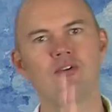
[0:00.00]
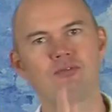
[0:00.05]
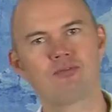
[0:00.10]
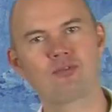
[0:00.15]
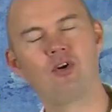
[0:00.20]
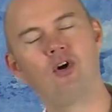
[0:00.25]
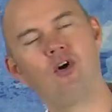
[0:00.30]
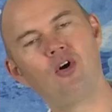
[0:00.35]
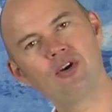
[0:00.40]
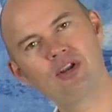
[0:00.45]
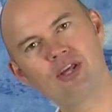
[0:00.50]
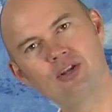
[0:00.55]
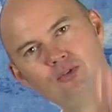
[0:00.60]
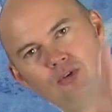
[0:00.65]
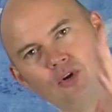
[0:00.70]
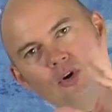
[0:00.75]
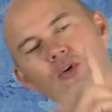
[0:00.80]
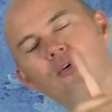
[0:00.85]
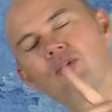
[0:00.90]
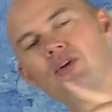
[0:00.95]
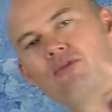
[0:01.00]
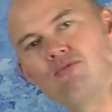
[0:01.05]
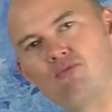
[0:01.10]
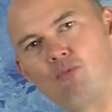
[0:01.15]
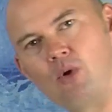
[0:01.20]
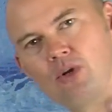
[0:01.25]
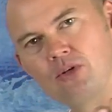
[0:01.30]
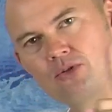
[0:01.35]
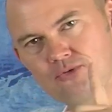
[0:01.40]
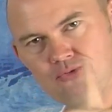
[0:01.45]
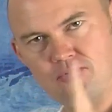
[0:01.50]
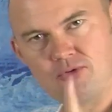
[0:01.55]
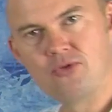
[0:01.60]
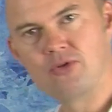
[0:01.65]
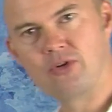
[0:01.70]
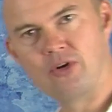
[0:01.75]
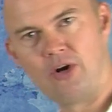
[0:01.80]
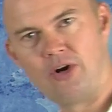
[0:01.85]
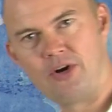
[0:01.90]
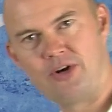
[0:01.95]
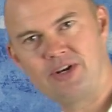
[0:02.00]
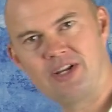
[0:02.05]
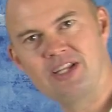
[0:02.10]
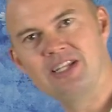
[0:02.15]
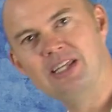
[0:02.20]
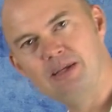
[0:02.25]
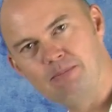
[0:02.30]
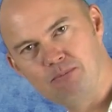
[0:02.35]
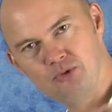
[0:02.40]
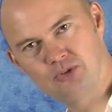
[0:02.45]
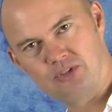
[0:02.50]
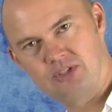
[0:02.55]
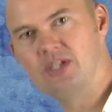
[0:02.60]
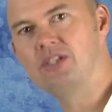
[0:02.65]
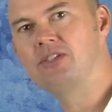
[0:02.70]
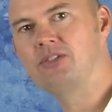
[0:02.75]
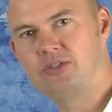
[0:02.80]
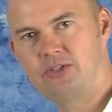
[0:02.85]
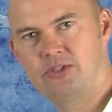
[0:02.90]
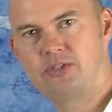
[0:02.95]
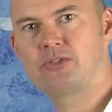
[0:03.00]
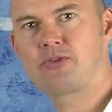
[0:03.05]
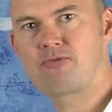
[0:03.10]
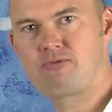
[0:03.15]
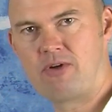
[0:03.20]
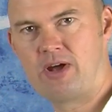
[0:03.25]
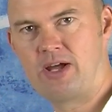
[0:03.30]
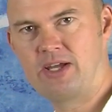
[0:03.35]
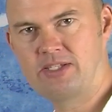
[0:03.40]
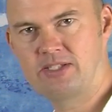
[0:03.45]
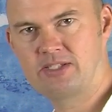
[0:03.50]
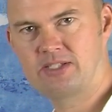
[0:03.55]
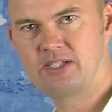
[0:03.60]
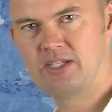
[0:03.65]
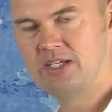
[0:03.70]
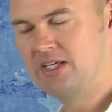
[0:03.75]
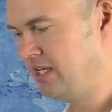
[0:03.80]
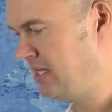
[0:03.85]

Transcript: of God and know the one true God and him who sent Jesus Christ,